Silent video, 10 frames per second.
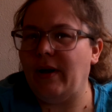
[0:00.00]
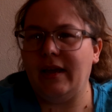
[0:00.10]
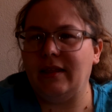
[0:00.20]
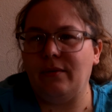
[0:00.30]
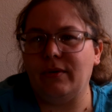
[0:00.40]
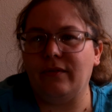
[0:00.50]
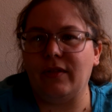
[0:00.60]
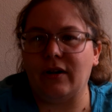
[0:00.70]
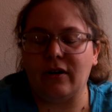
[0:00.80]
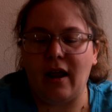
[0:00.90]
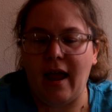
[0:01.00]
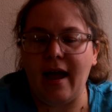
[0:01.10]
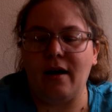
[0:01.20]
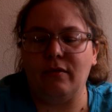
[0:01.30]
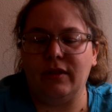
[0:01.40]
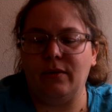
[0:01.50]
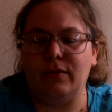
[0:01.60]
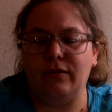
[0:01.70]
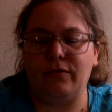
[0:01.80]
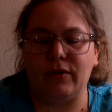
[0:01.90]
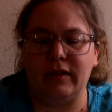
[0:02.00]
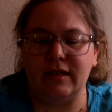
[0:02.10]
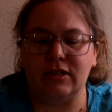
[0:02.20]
they would have let her out. They wouldn't have released